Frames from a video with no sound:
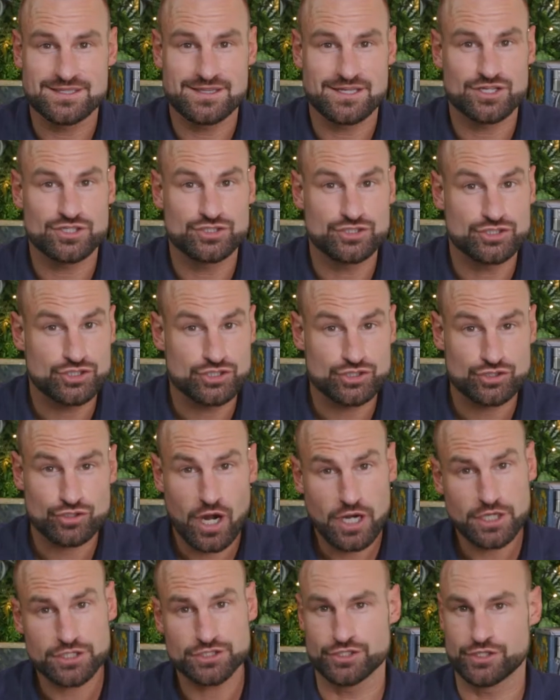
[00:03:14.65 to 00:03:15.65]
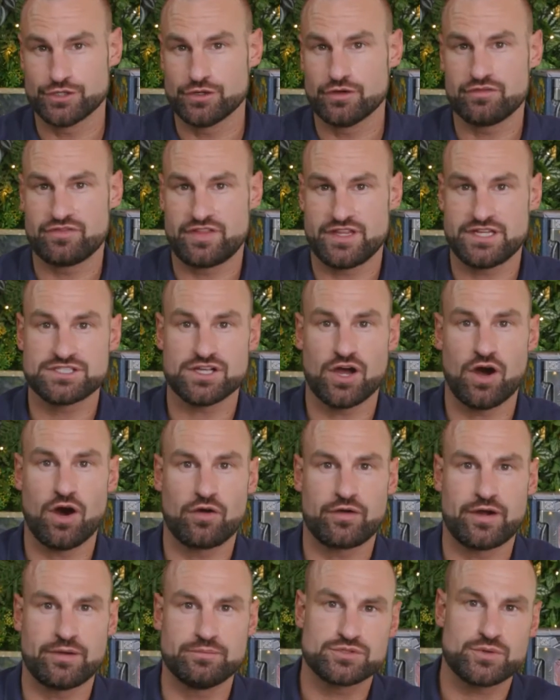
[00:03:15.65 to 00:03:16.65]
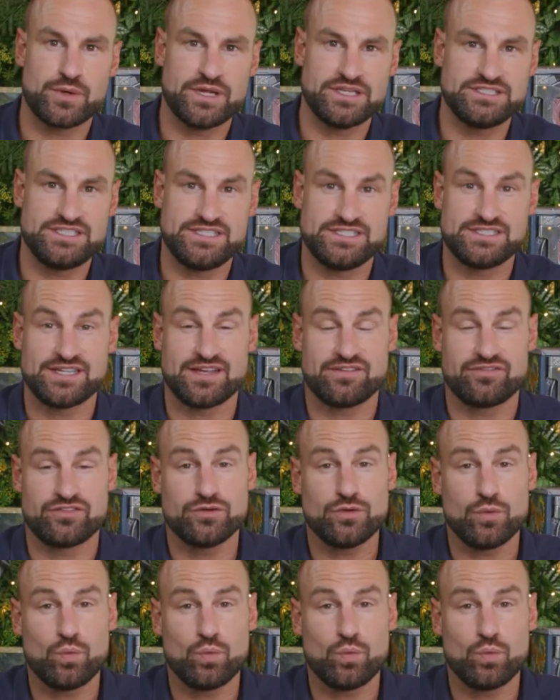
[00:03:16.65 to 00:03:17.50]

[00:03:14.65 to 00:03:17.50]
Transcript: the construction of this RM027